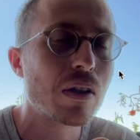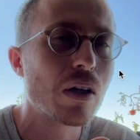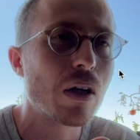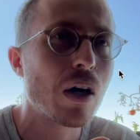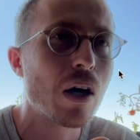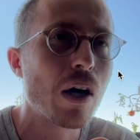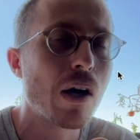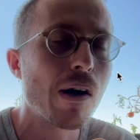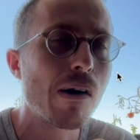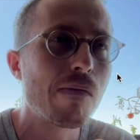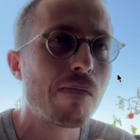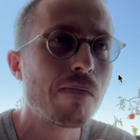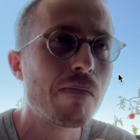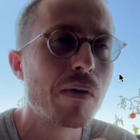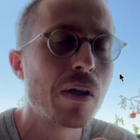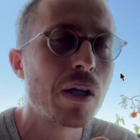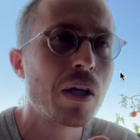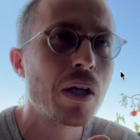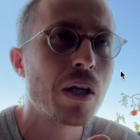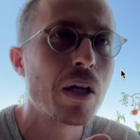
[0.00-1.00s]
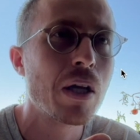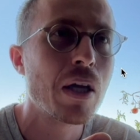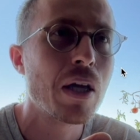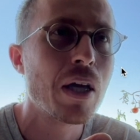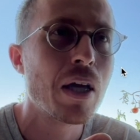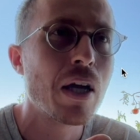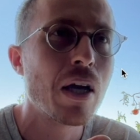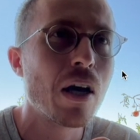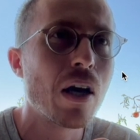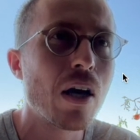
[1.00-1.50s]

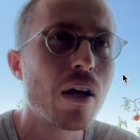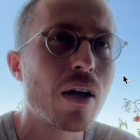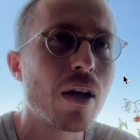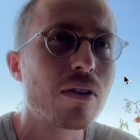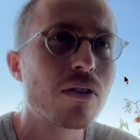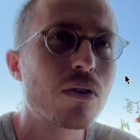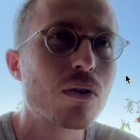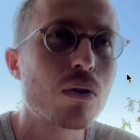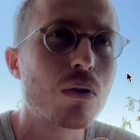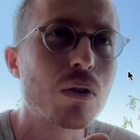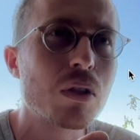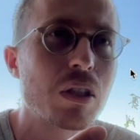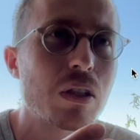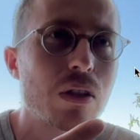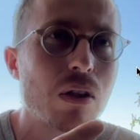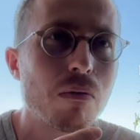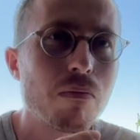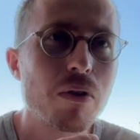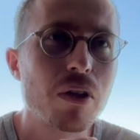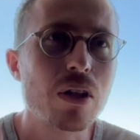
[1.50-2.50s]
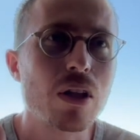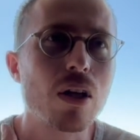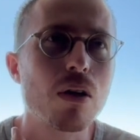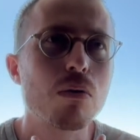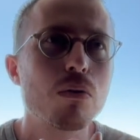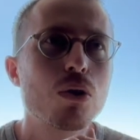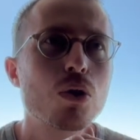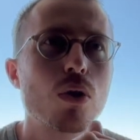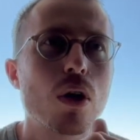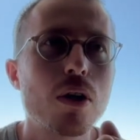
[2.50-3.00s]
And that's certainly something that
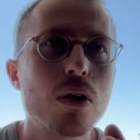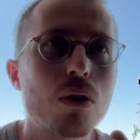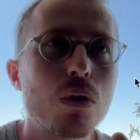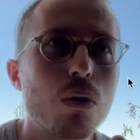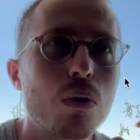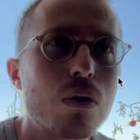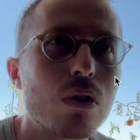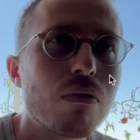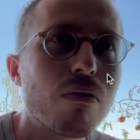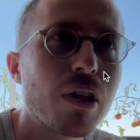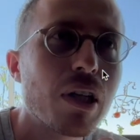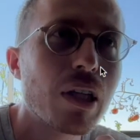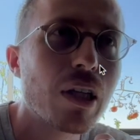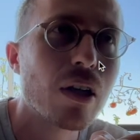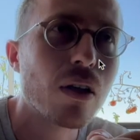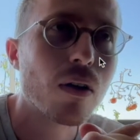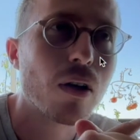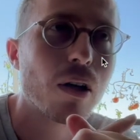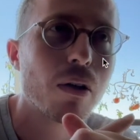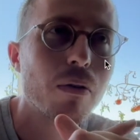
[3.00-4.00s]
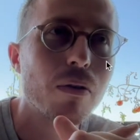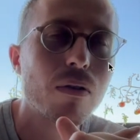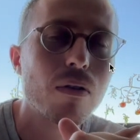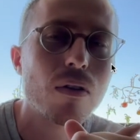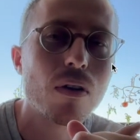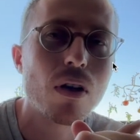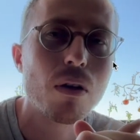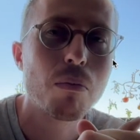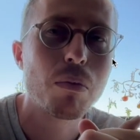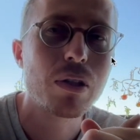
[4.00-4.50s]
we try to cultivate here
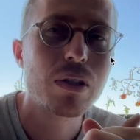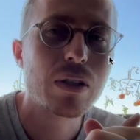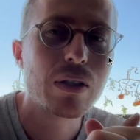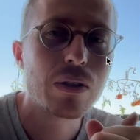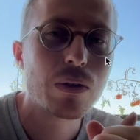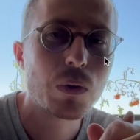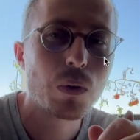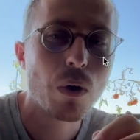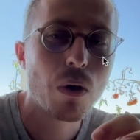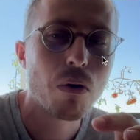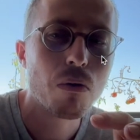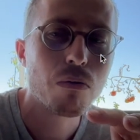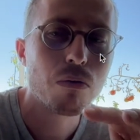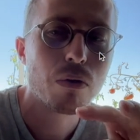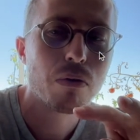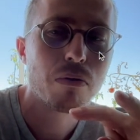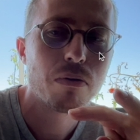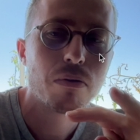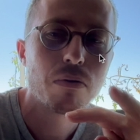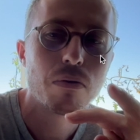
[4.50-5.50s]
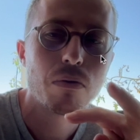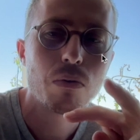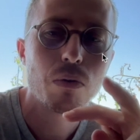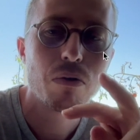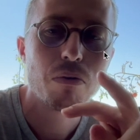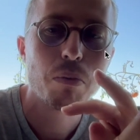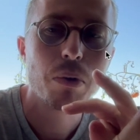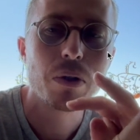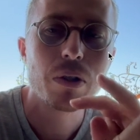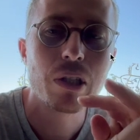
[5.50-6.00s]
at B612
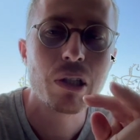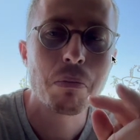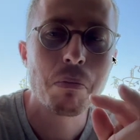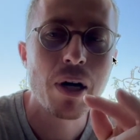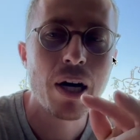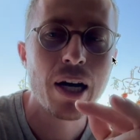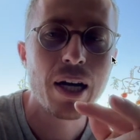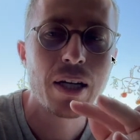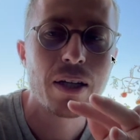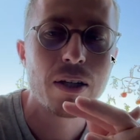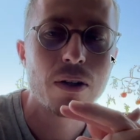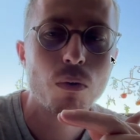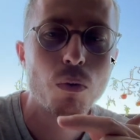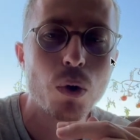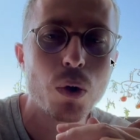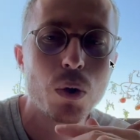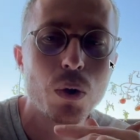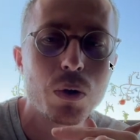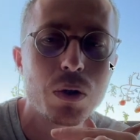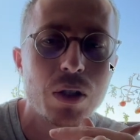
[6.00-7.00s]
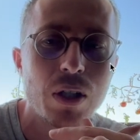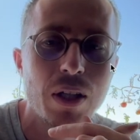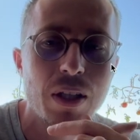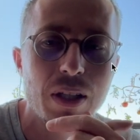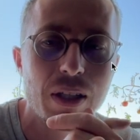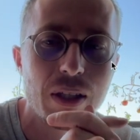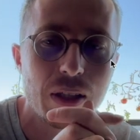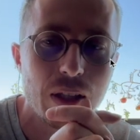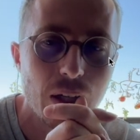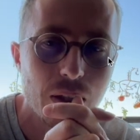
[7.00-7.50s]
with building Mind and Rose. And I
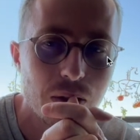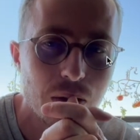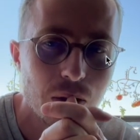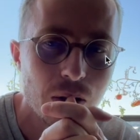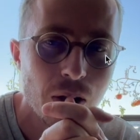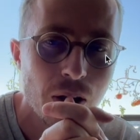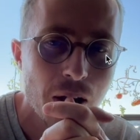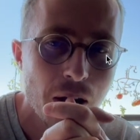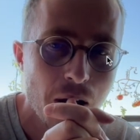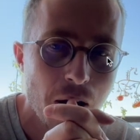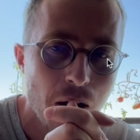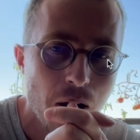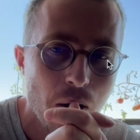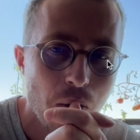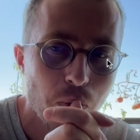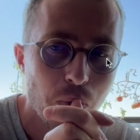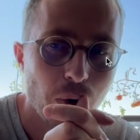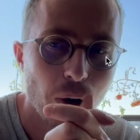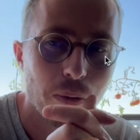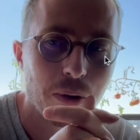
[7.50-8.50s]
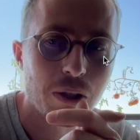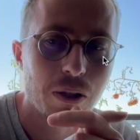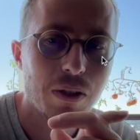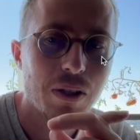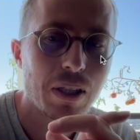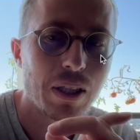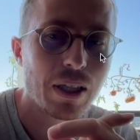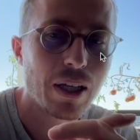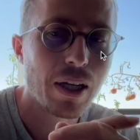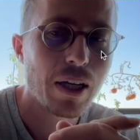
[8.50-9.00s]
think that's probably the
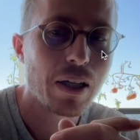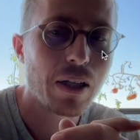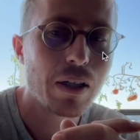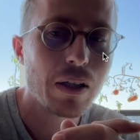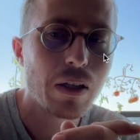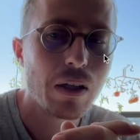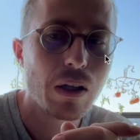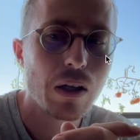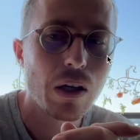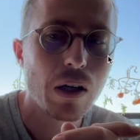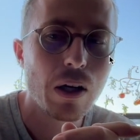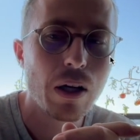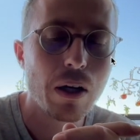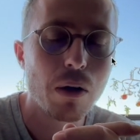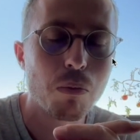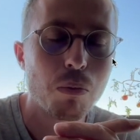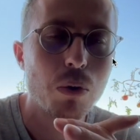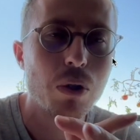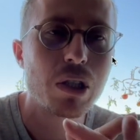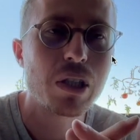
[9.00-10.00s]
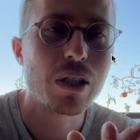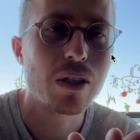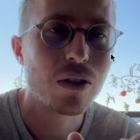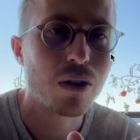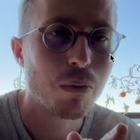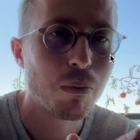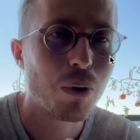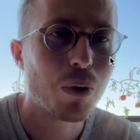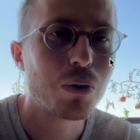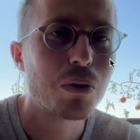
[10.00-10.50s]
thing I appreciate
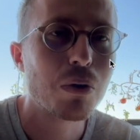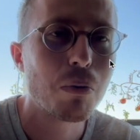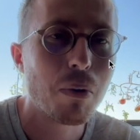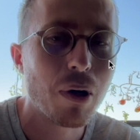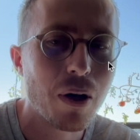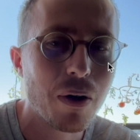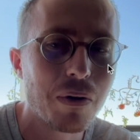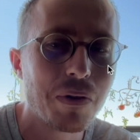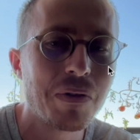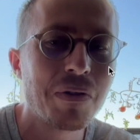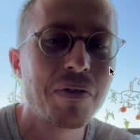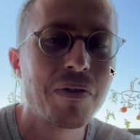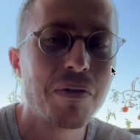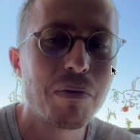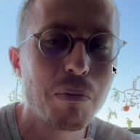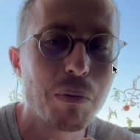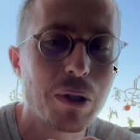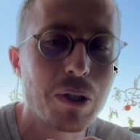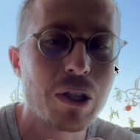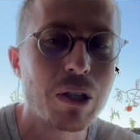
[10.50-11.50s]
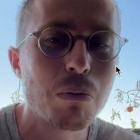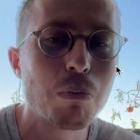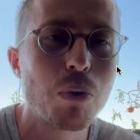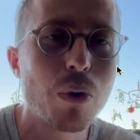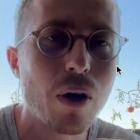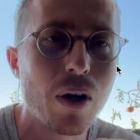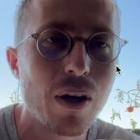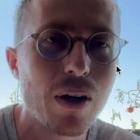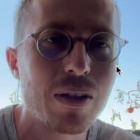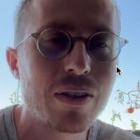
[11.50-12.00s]
the most about building
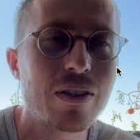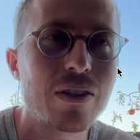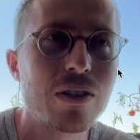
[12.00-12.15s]
product.